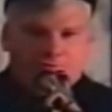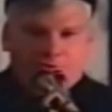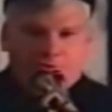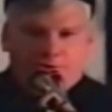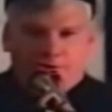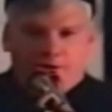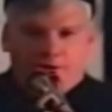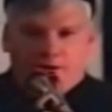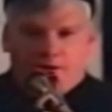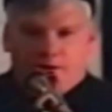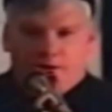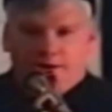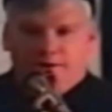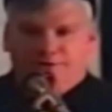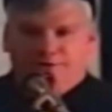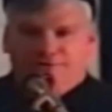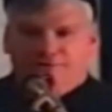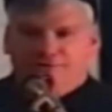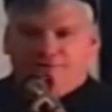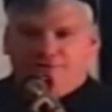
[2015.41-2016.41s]
Here's one of the
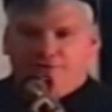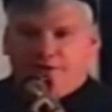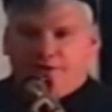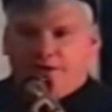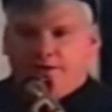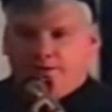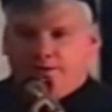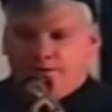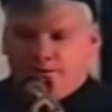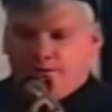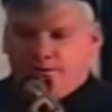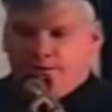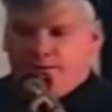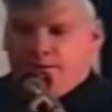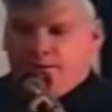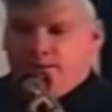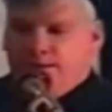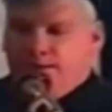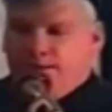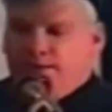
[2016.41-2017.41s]
hardest uh,
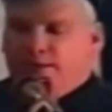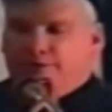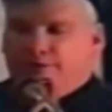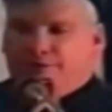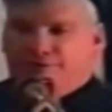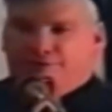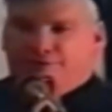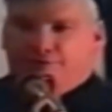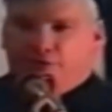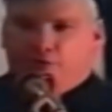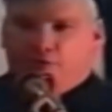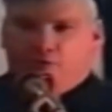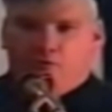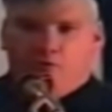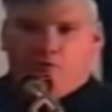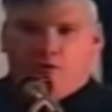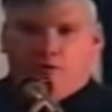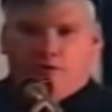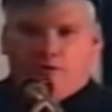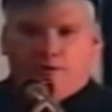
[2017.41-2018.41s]
uh,
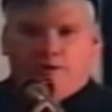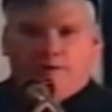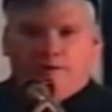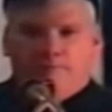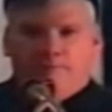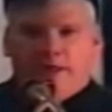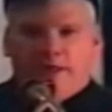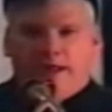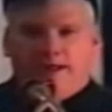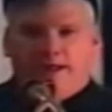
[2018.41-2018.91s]
so-called